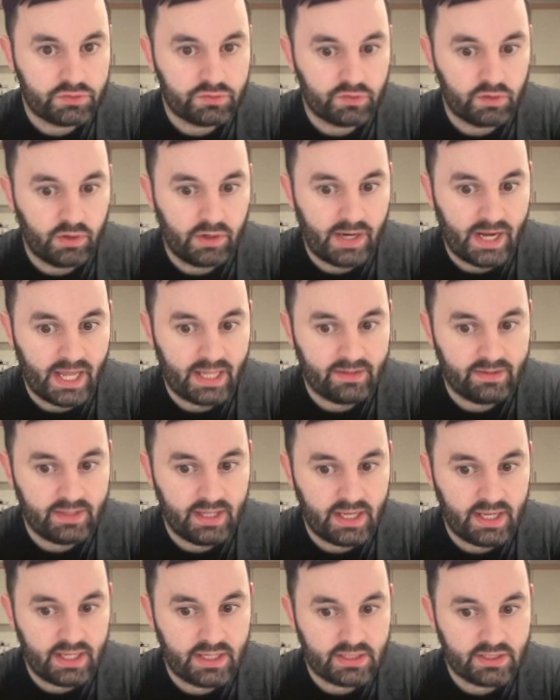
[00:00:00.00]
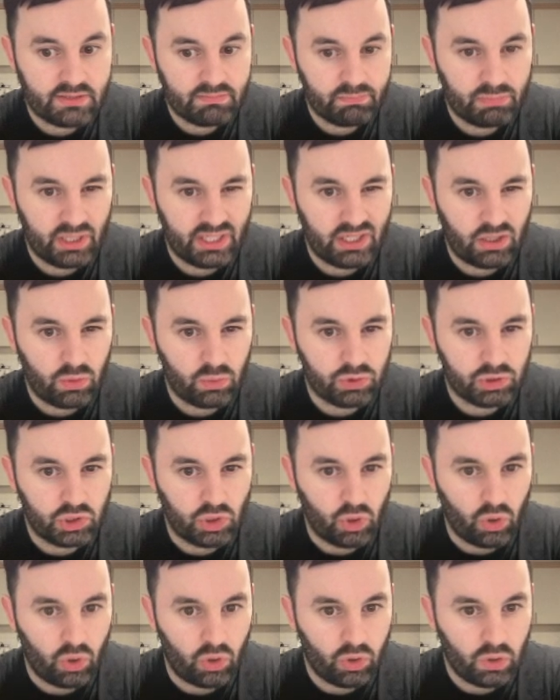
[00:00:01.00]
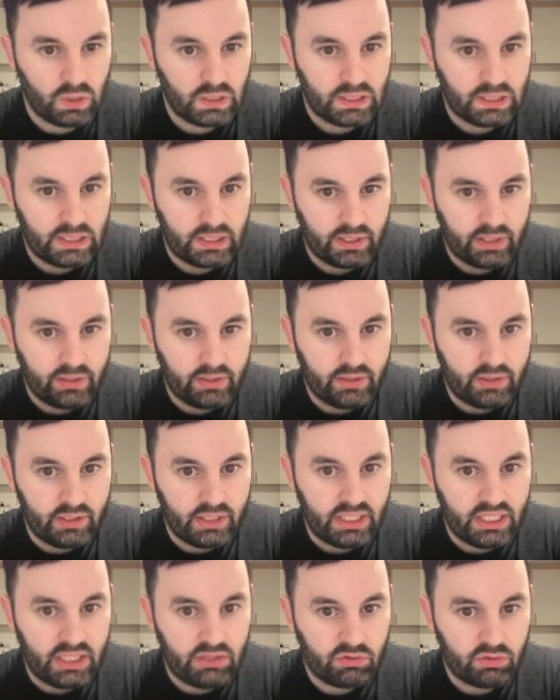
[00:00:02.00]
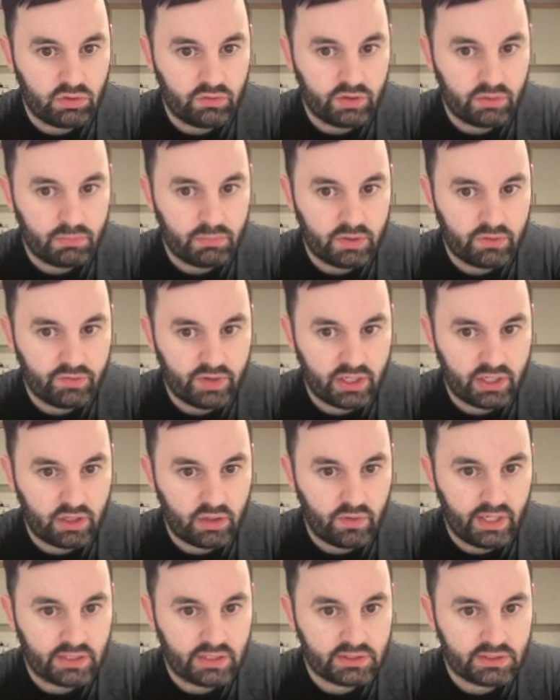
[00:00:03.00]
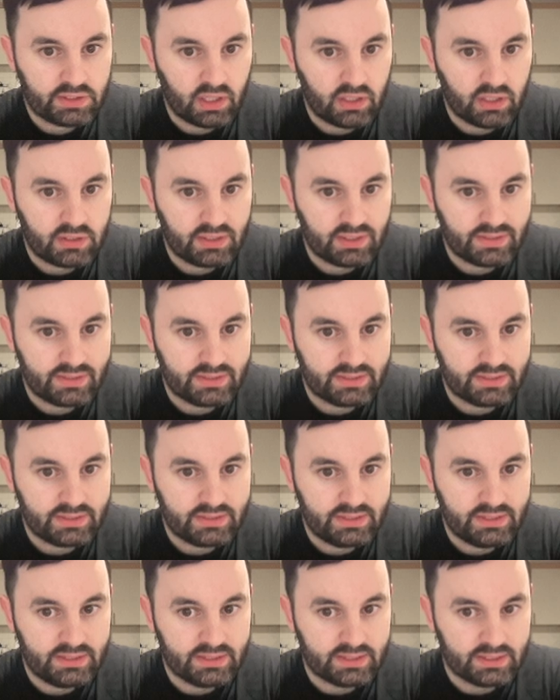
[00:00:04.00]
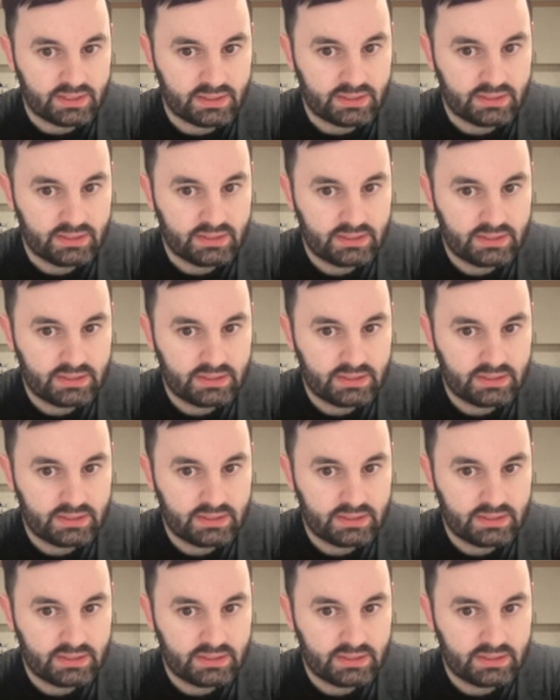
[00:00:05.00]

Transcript: Fernandez. Pretty close call. Neither of them have had a great start to the season.